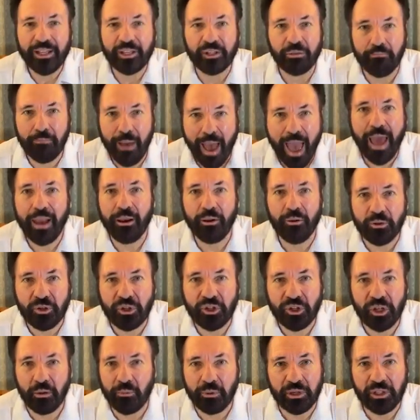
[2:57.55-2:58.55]
It's man
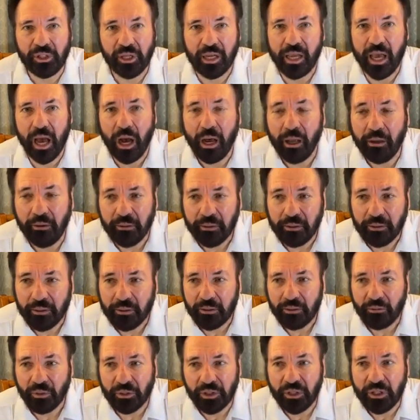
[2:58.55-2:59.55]
who sinned, wasn't God,
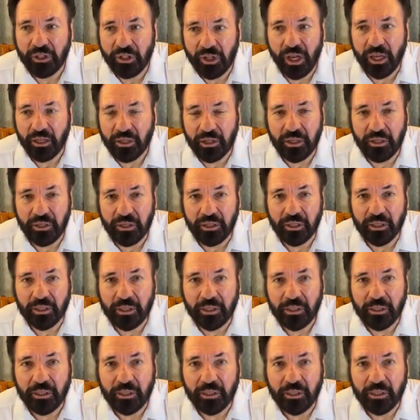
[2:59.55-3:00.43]
wasn't Jesus.